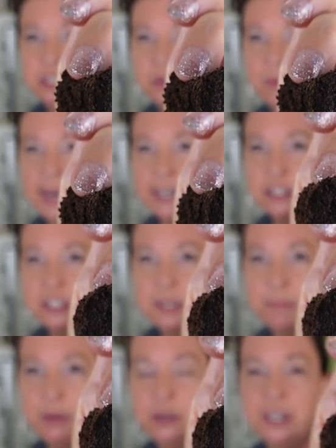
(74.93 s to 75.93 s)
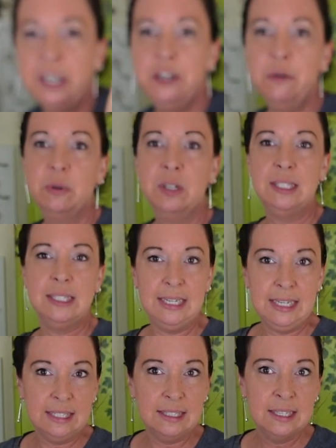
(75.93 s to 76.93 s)
to actually put your
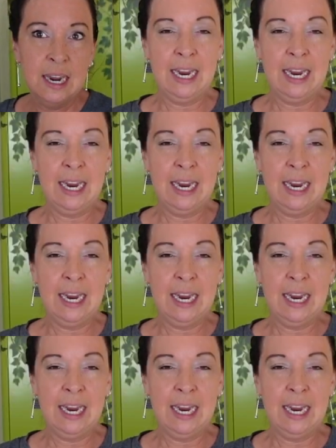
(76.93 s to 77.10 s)
seeds.